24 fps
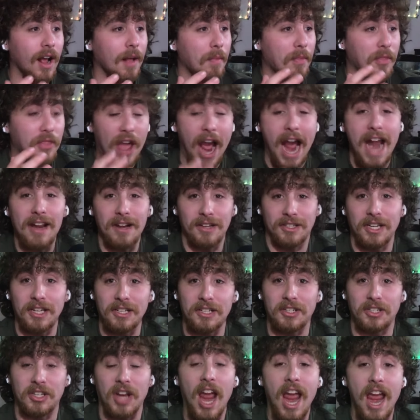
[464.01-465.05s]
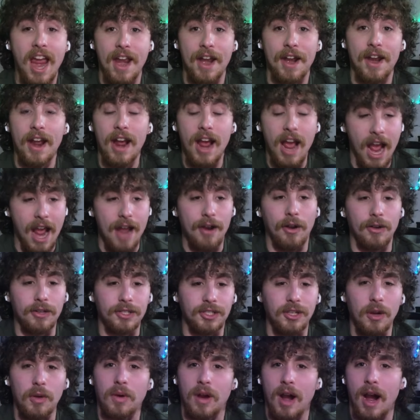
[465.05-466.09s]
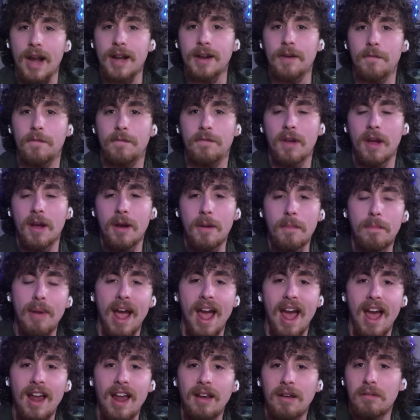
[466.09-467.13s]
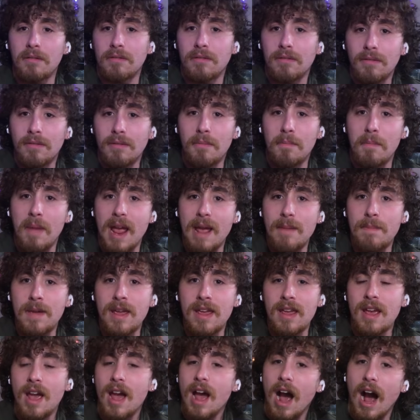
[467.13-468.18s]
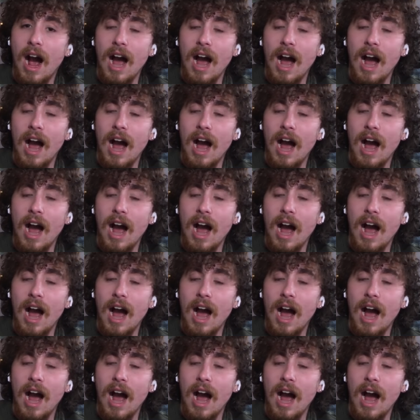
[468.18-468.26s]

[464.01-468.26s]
That is insane, and also kind of bad, maybe?